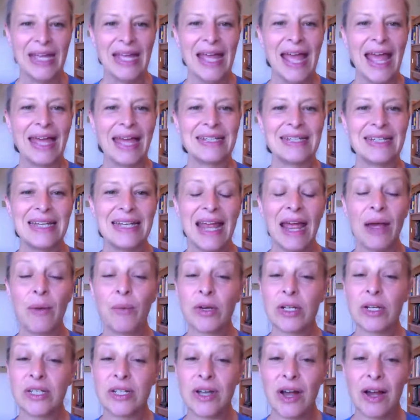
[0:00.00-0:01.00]
And today I want
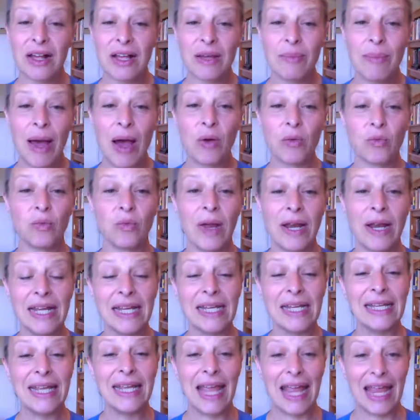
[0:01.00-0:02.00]
to talk about
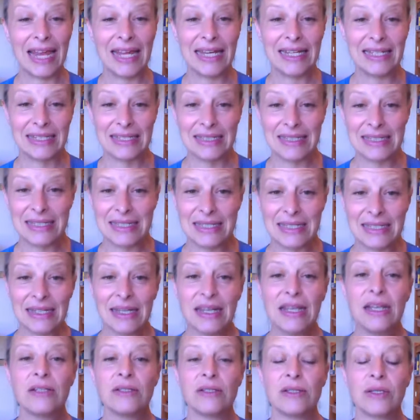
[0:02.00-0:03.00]
running cadence.
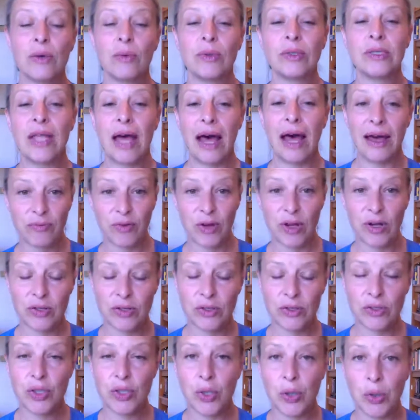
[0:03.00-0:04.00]
So a lot of
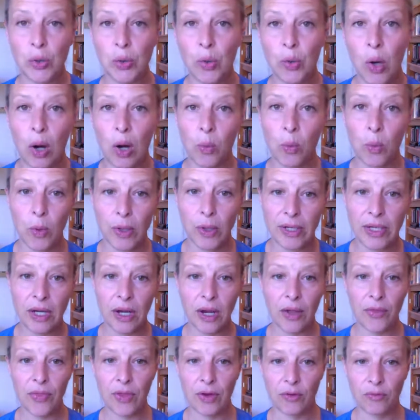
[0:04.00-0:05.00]
runners who are working
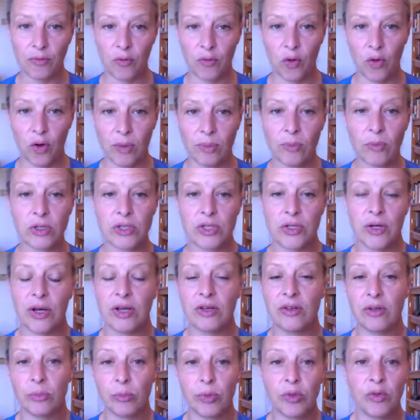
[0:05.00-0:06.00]
on their form or trying
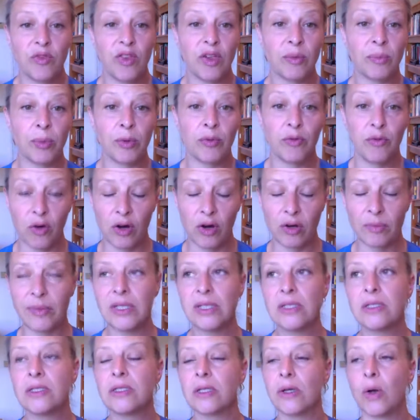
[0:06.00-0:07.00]
to improve their
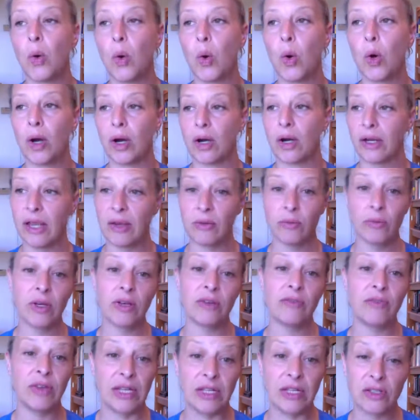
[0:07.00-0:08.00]
performance or get rid
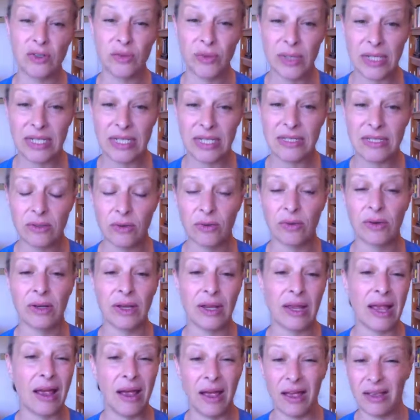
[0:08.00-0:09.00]
of injuries or
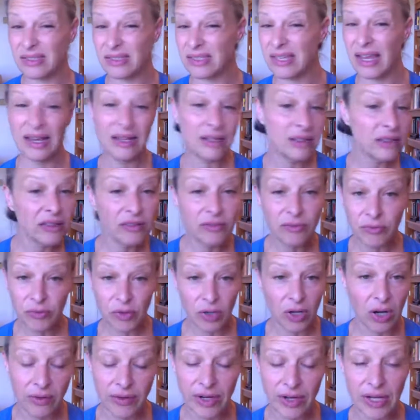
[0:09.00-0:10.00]
a cycle of
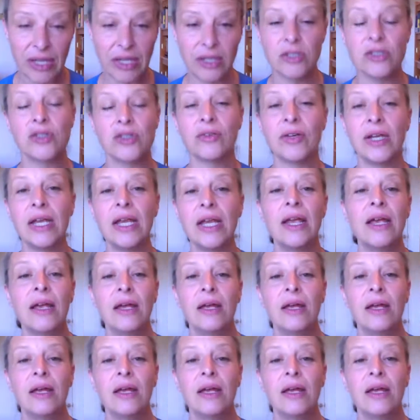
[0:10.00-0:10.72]
recurring injury